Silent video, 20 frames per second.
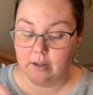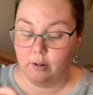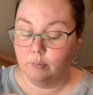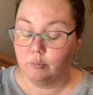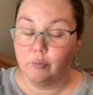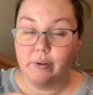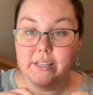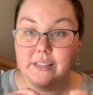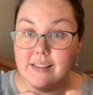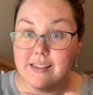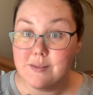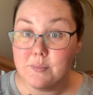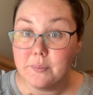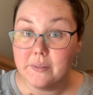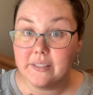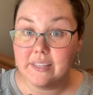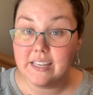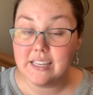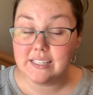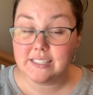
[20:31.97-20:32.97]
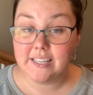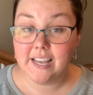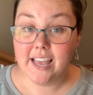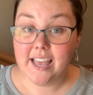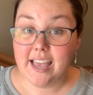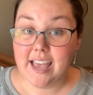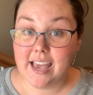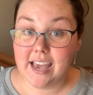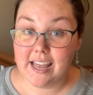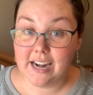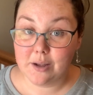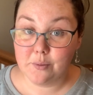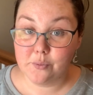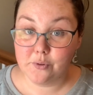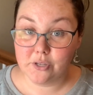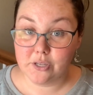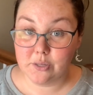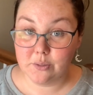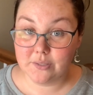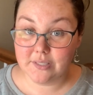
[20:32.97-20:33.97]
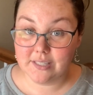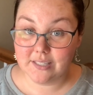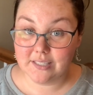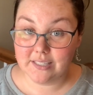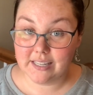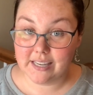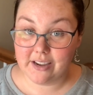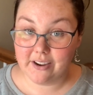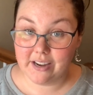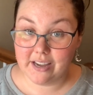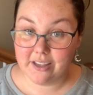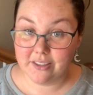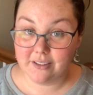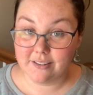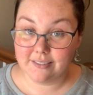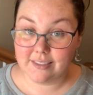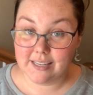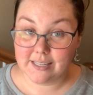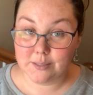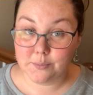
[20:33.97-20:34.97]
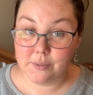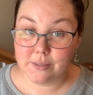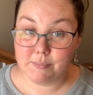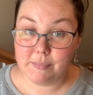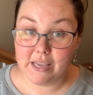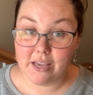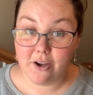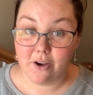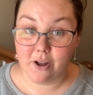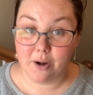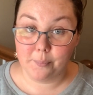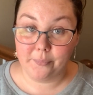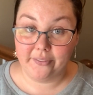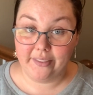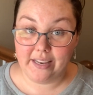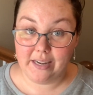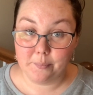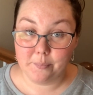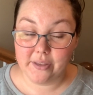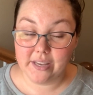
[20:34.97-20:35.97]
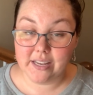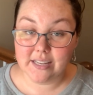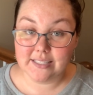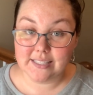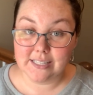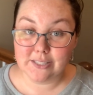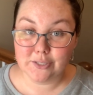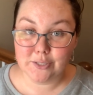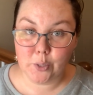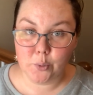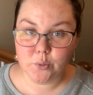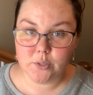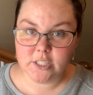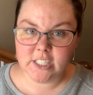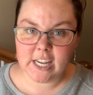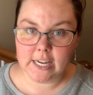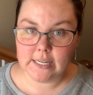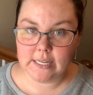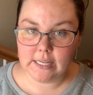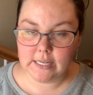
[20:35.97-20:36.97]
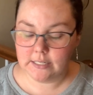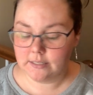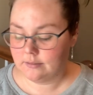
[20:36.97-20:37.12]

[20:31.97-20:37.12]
I'll relabel it and I will use this to carry other things with me on a plane because it's so tiny.